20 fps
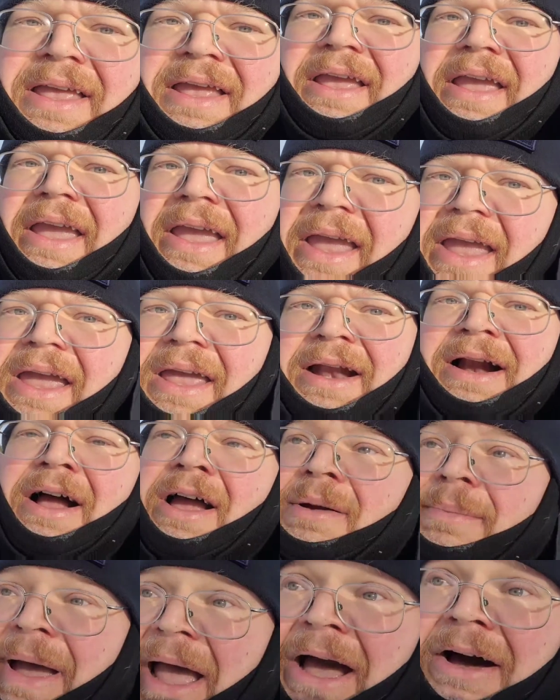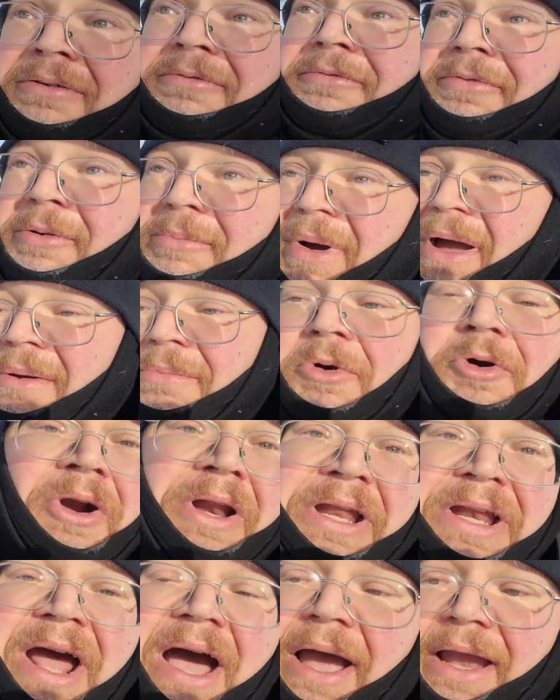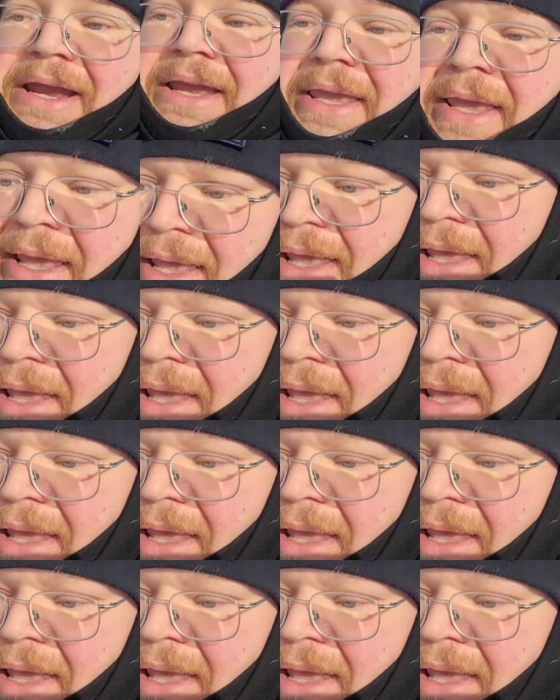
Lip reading: And I'm out for my morning hike.